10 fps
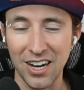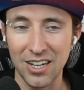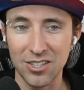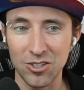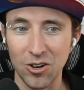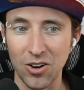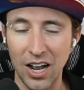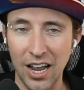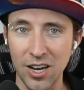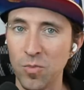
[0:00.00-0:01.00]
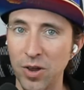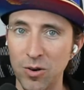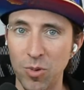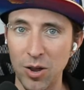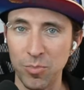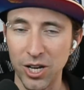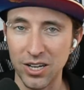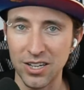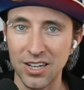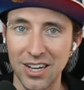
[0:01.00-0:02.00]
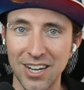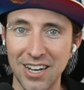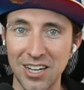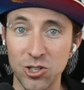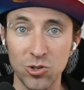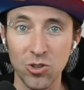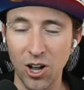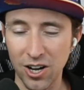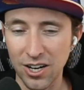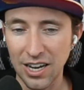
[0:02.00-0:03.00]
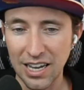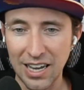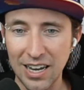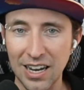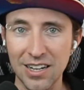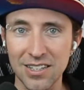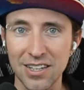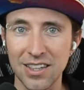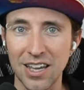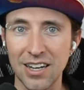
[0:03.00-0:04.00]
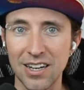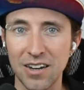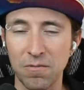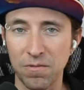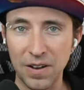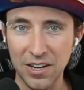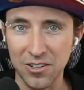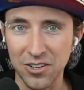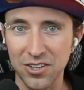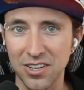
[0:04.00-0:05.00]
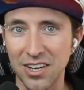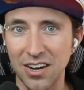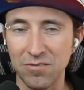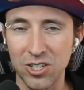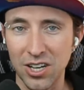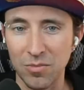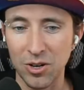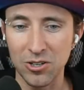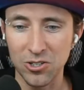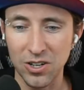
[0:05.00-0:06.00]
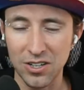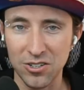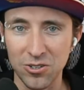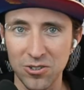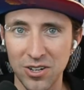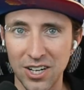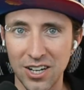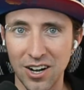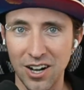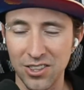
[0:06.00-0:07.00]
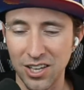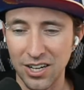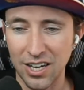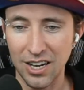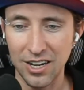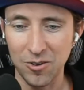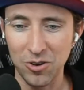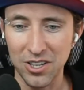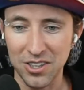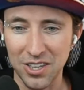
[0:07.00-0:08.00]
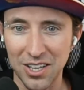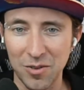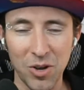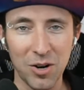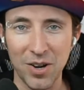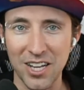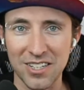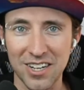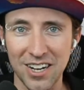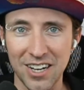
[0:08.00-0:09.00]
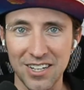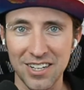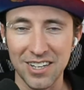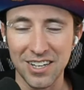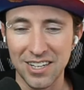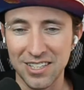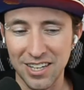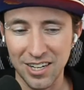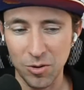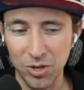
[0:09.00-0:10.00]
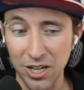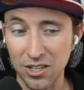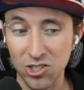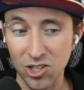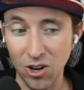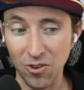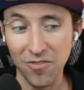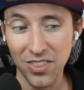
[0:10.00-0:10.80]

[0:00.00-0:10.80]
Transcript: And so I had made my PIN too long, and then it failed every time I was trying to authenticate it with MetaMask, and I had to set it up again. So